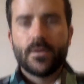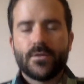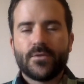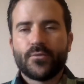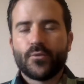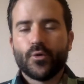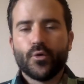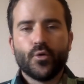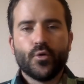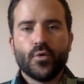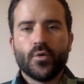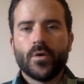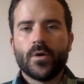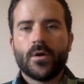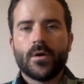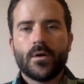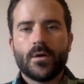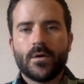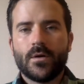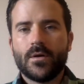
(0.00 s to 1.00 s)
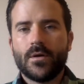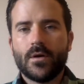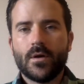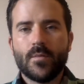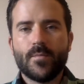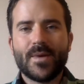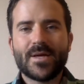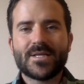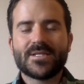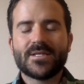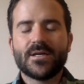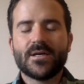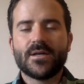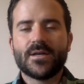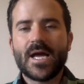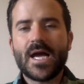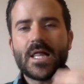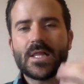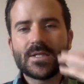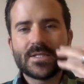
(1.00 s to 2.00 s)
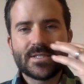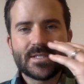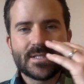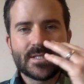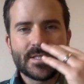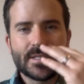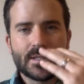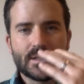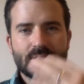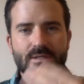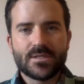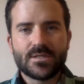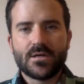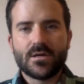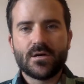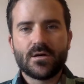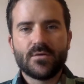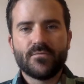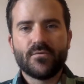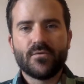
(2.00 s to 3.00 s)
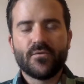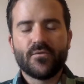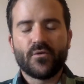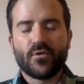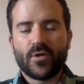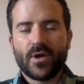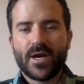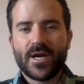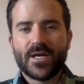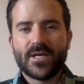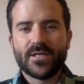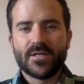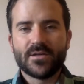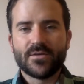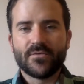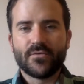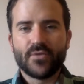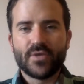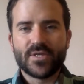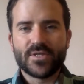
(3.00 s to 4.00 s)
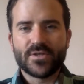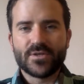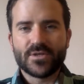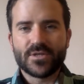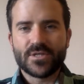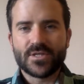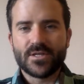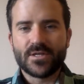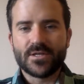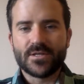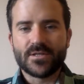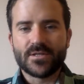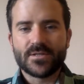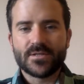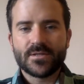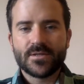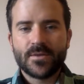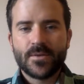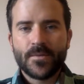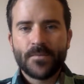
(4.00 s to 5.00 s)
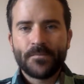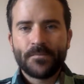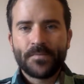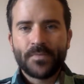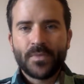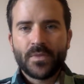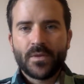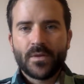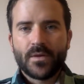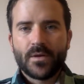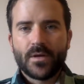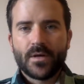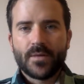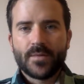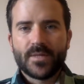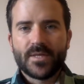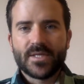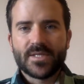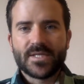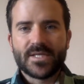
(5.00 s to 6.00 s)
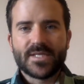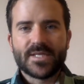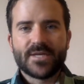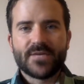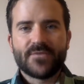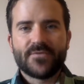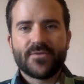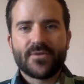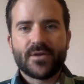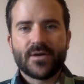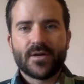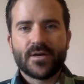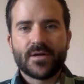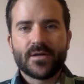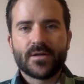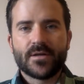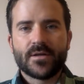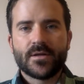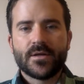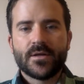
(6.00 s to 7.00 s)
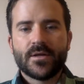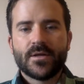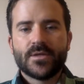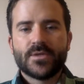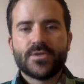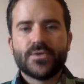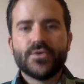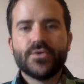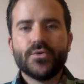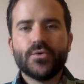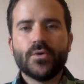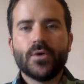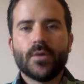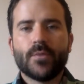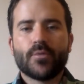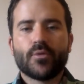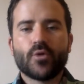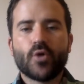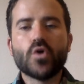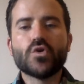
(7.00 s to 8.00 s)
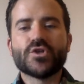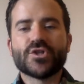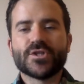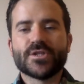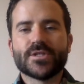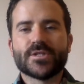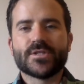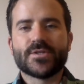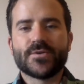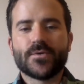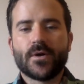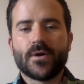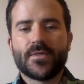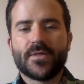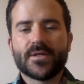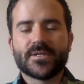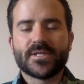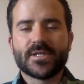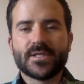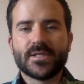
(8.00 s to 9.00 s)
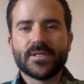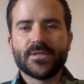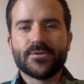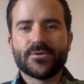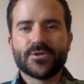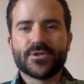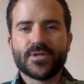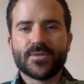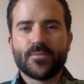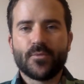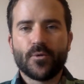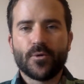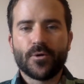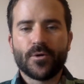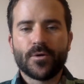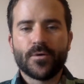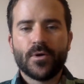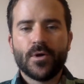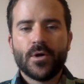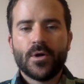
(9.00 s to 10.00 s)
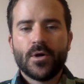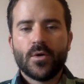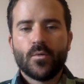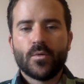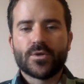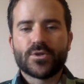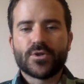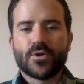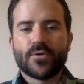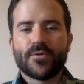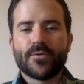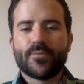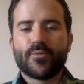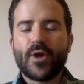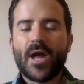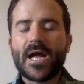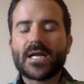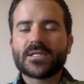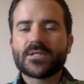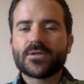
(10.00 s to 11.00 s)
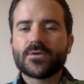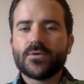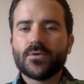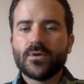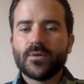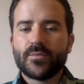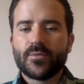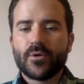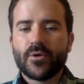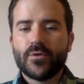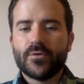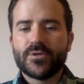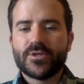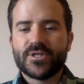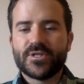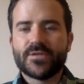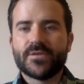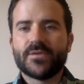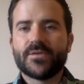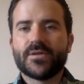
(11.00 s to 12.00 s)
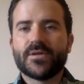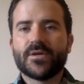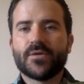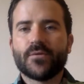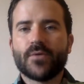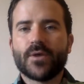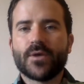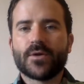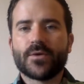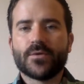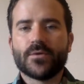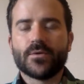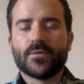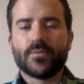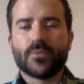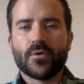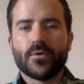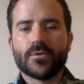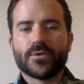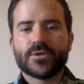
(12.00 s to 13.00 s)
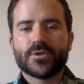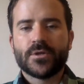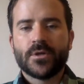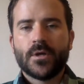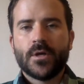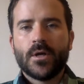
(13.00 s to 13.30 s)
through a meta-analysis of a variety of research studies, he has identified two approaches to authentic leadership work, which are the practical approach and the theoretical approach.